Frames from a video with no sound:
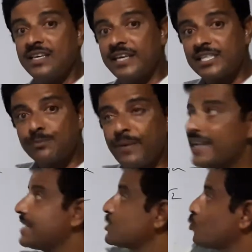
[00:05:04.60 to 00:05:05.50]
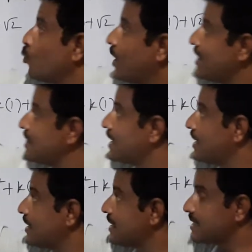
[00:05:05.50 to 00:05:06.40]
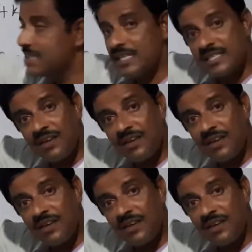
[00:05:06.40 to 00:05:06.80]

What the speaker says: x minus 1 is